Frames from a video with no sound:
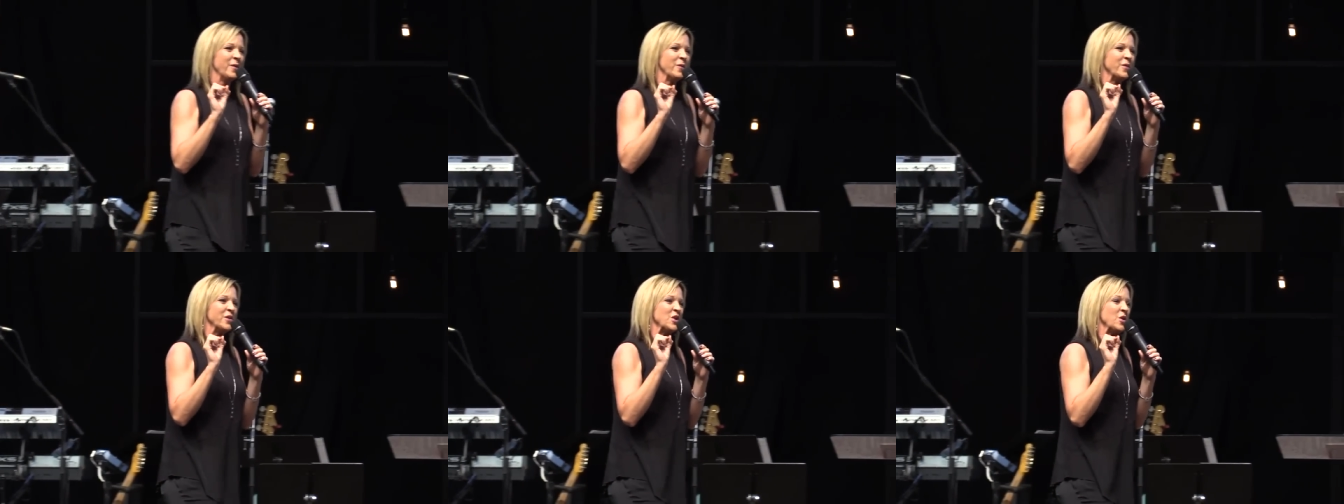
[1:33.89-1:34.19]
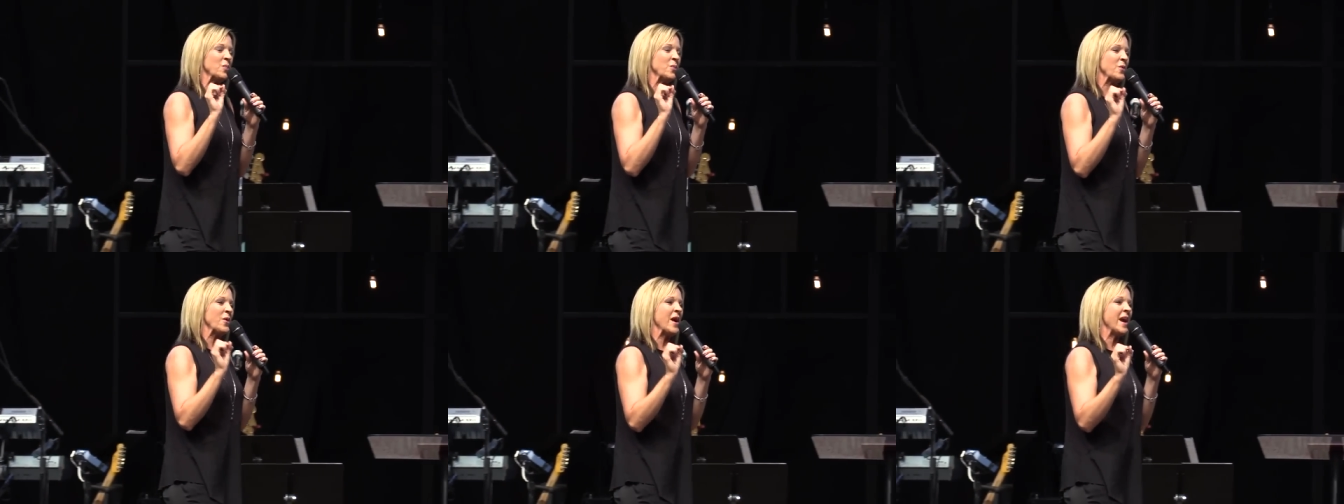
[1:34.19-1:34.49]
When
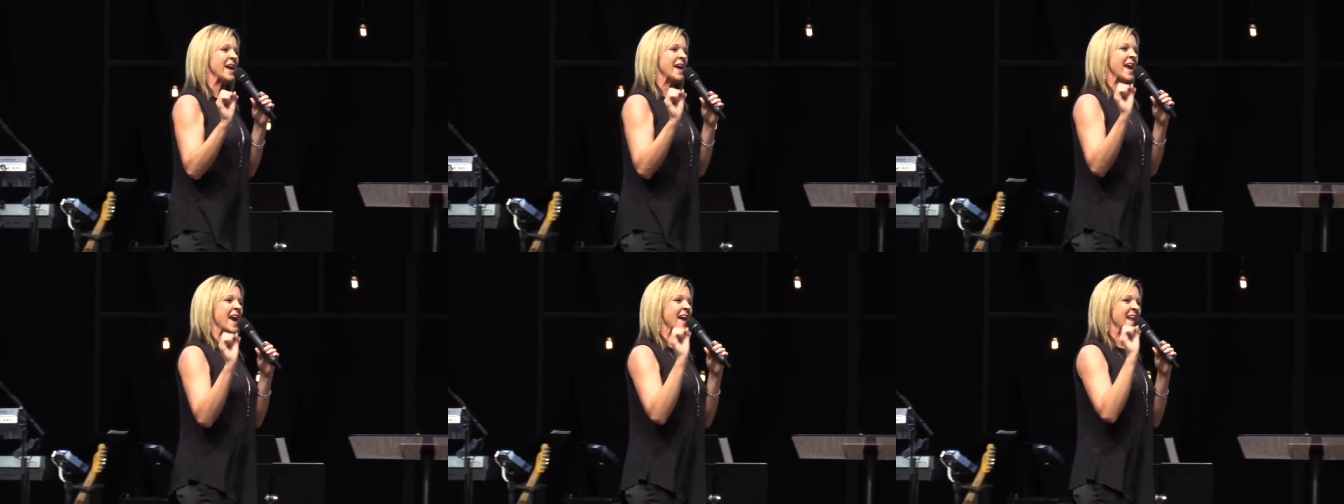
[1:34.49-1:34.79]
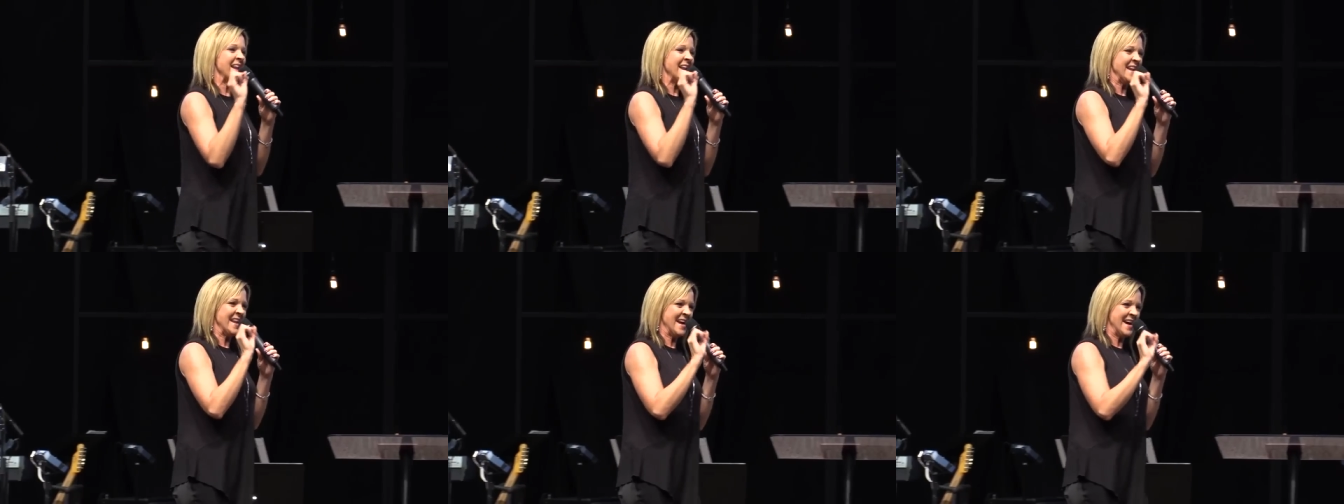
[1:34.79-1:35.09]
you pray
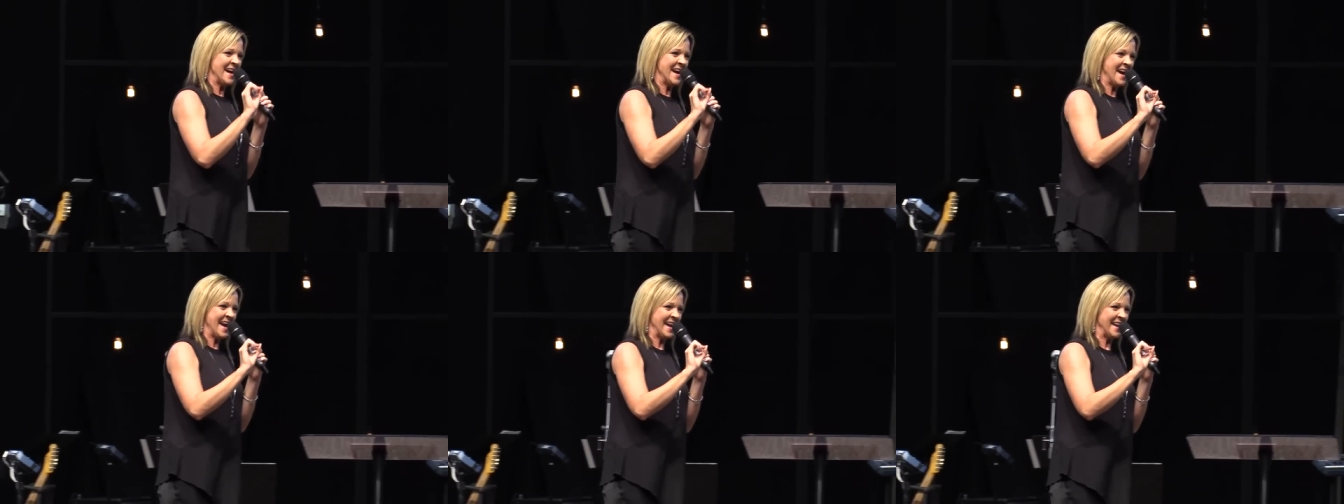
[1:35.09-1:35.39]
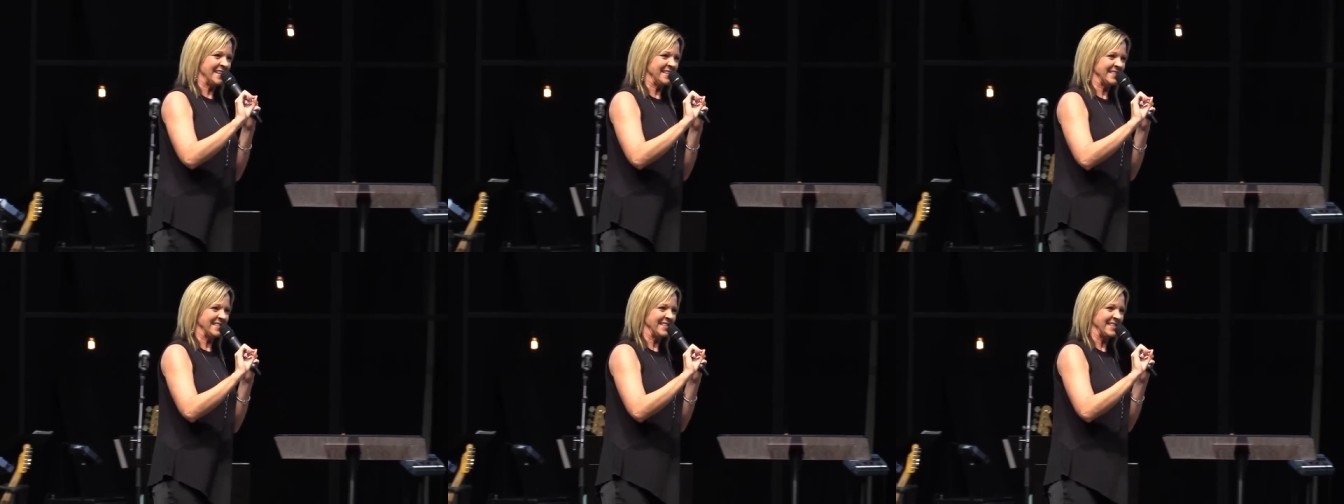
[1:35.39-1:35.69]
at
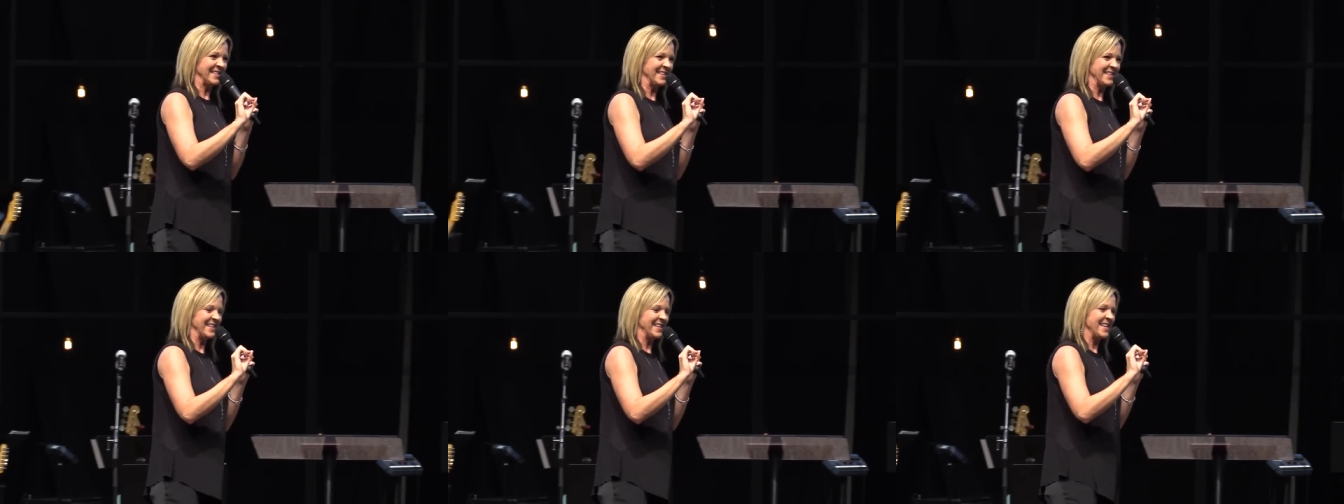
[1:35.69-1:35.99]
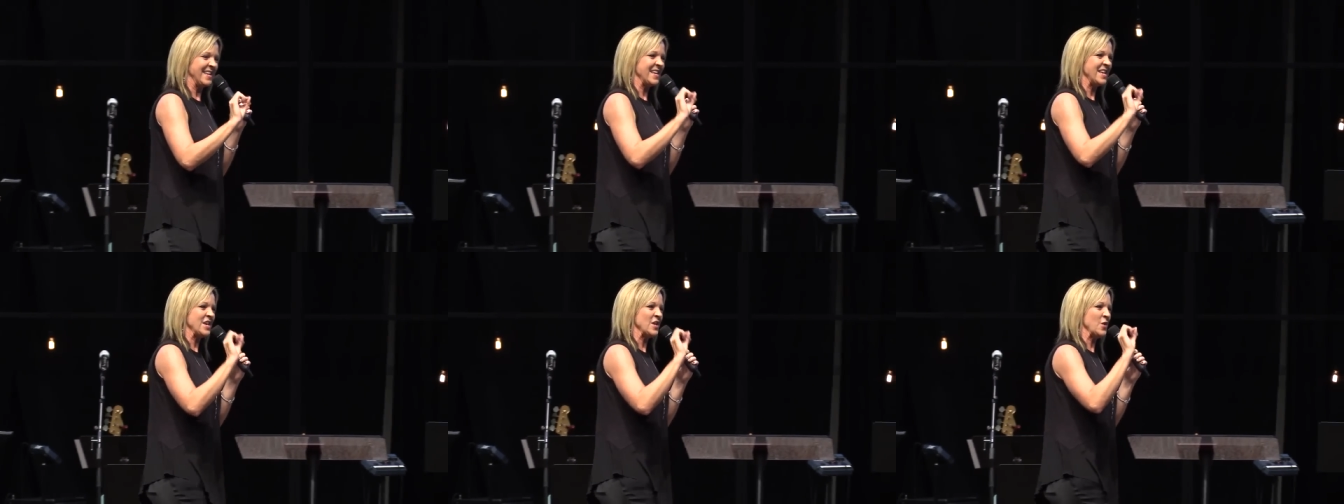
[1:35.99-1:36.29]
night,
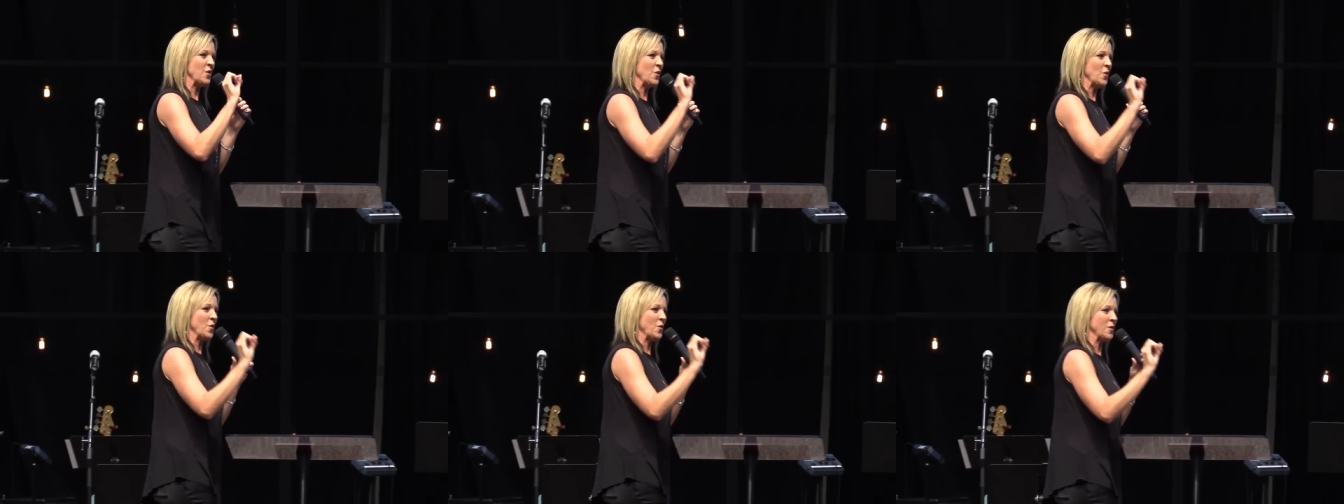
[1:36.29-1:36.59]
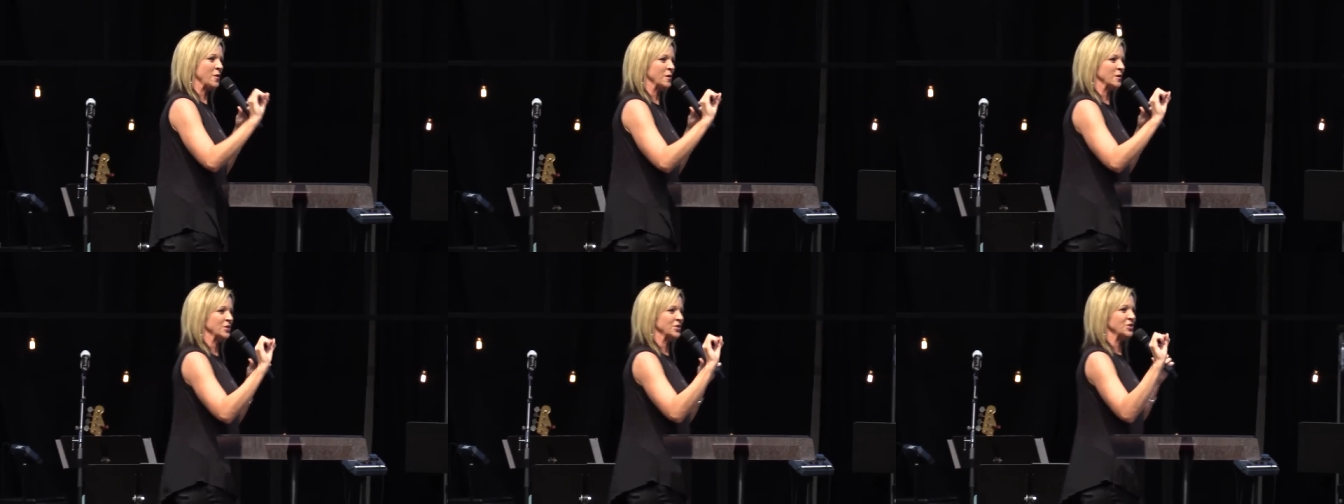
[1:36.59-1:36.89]
He
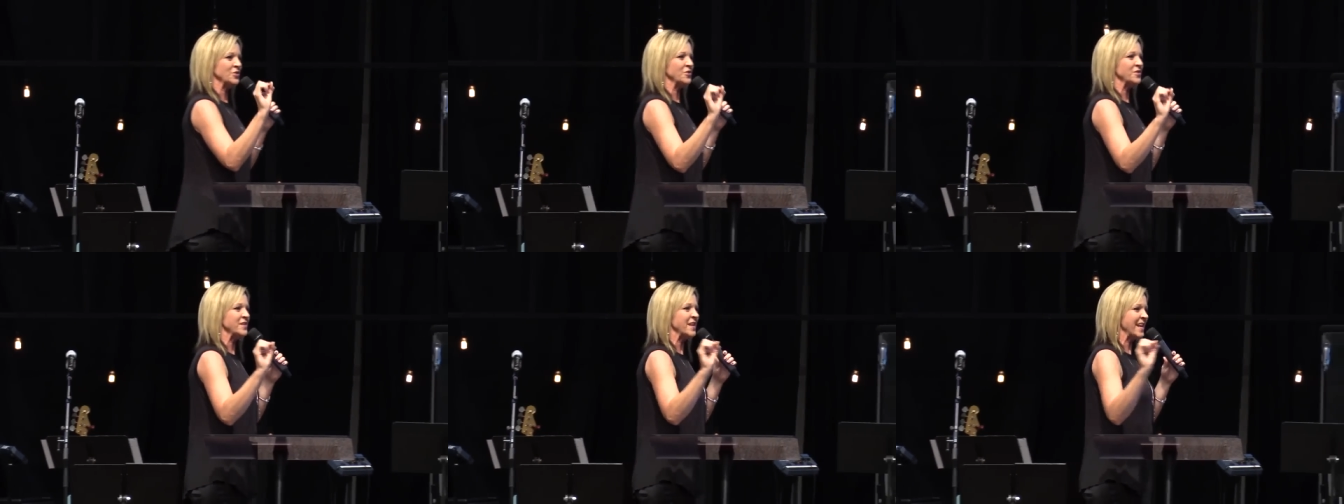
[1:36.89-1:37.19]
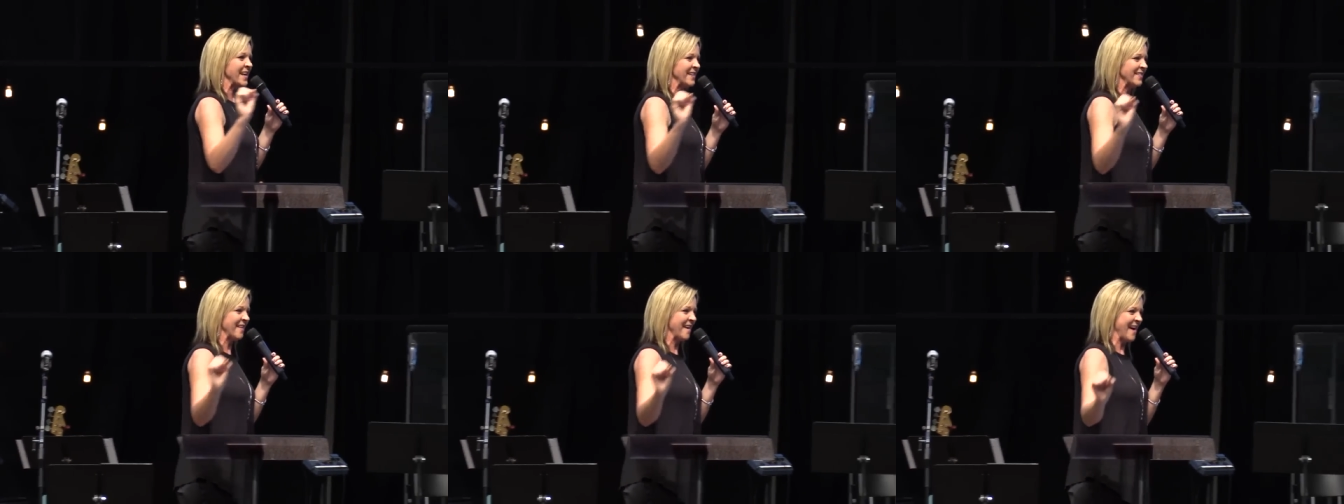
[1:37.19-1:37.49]
orders your
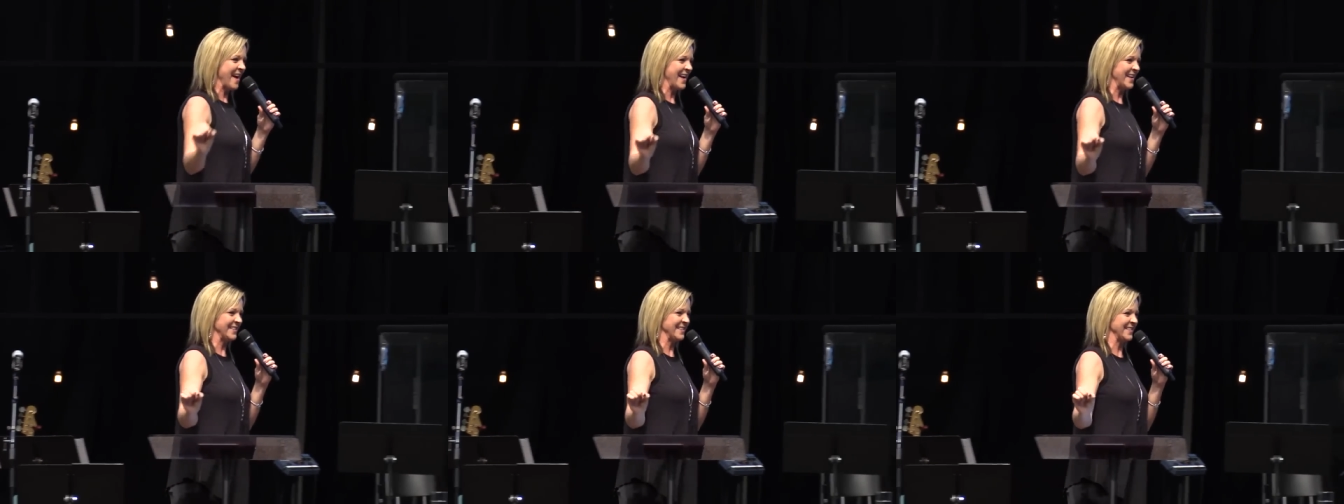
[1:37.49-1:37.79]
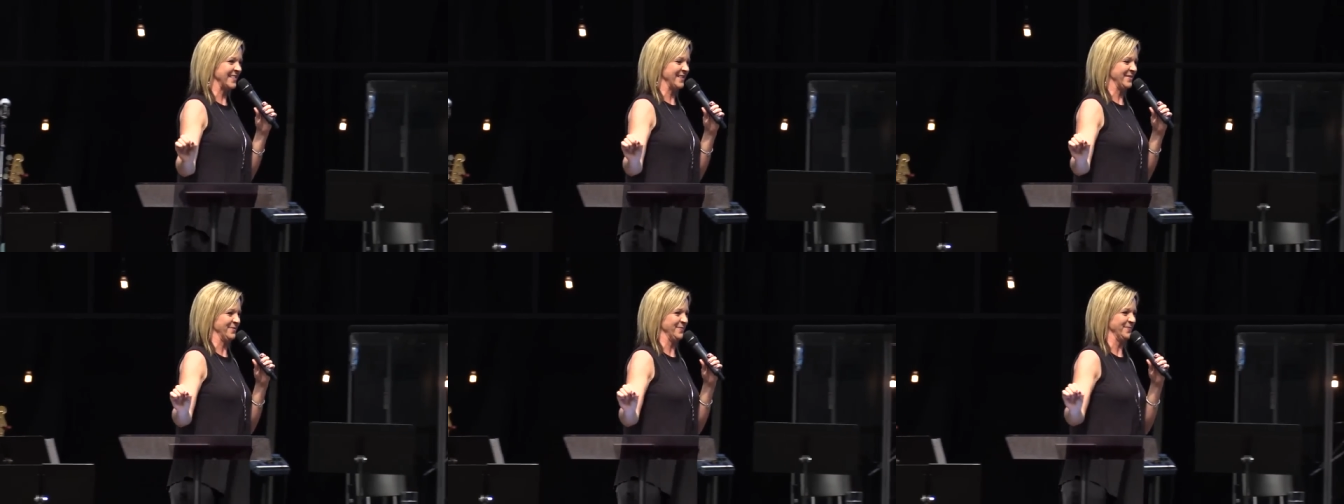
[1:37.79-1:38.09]

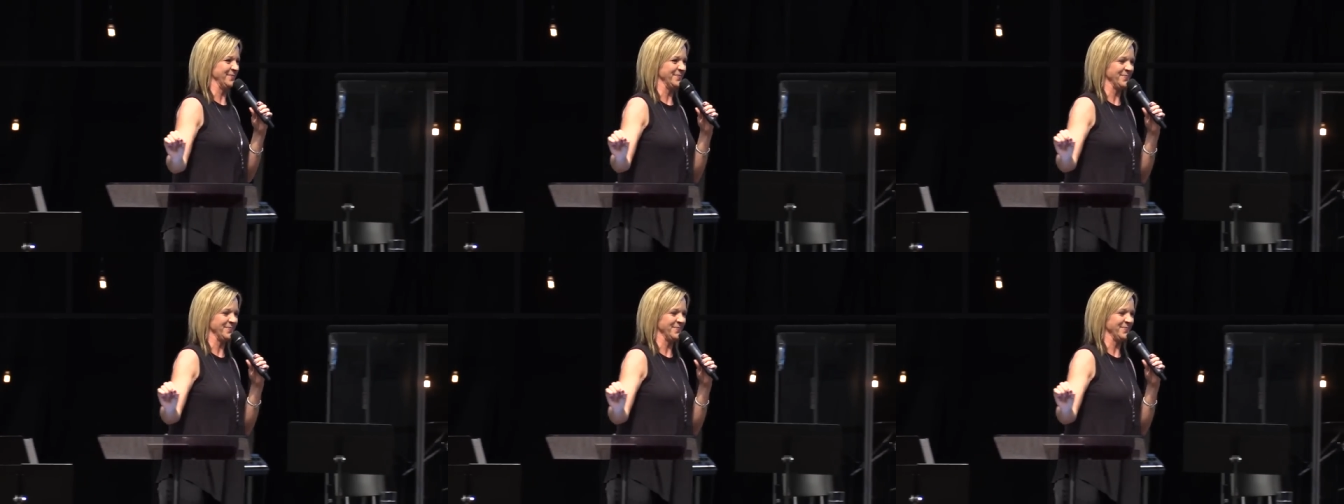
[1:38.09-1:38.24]
daylight.